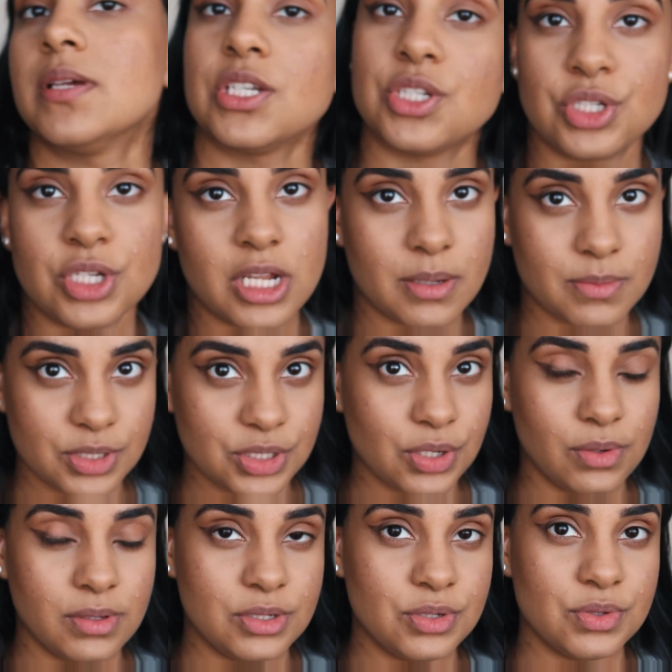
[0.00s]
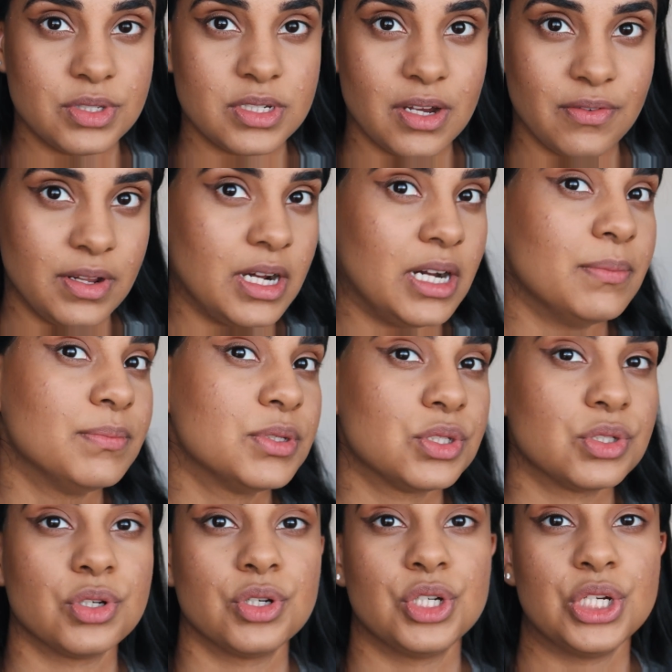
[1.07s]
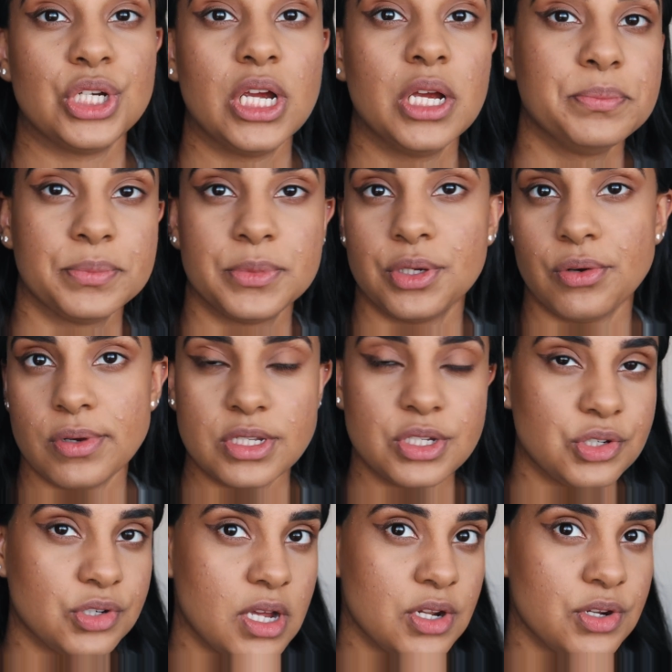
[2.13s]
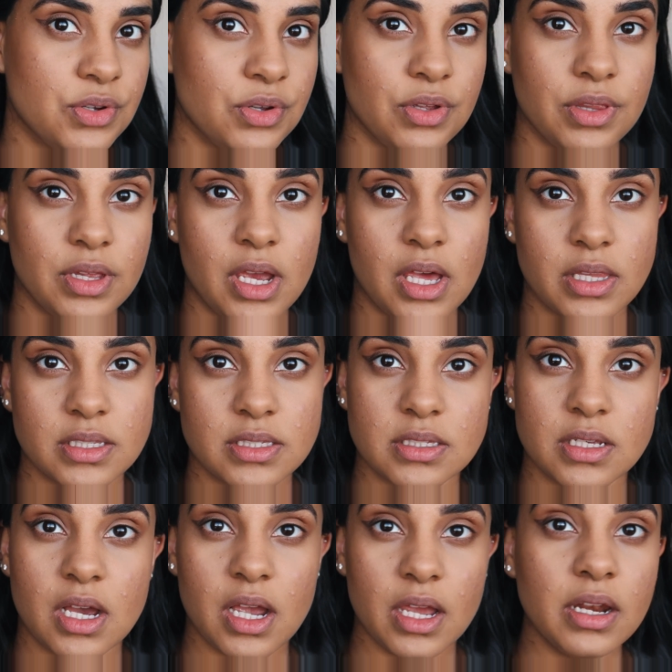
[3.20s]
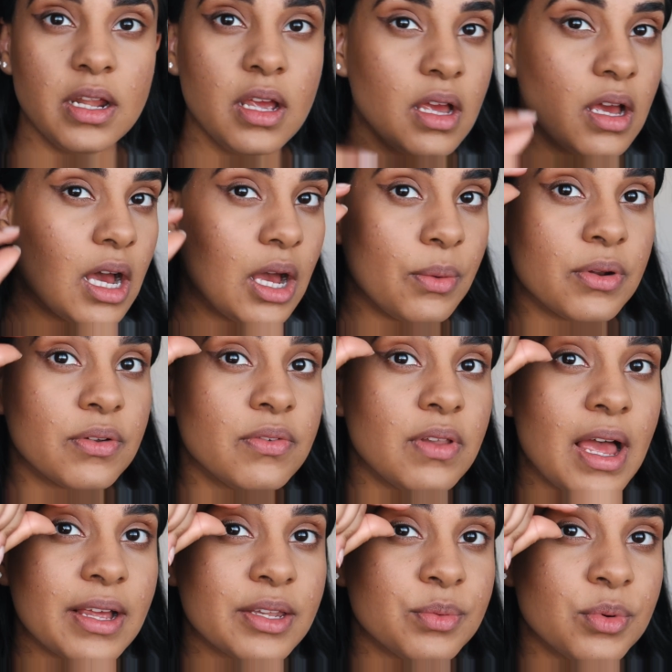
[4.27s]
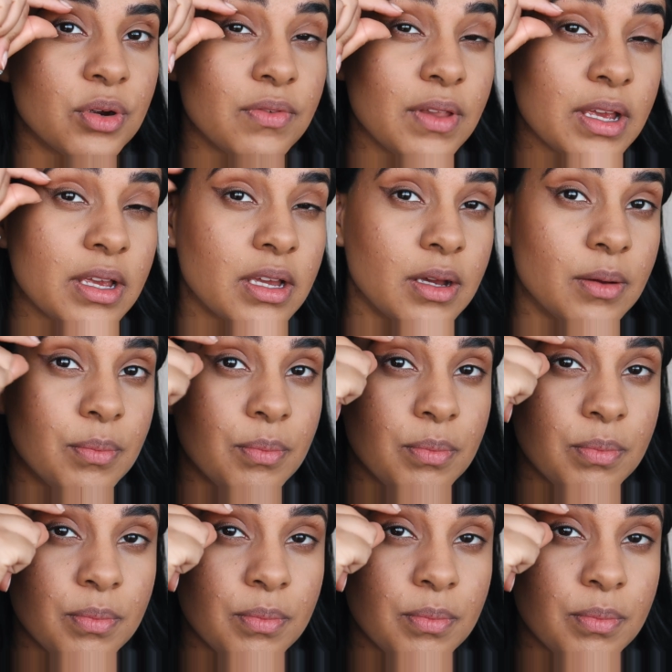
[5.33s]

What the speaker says: touching it, I'm just going to stuff it up. So, going to try to do the other side. I would have liked more of like a...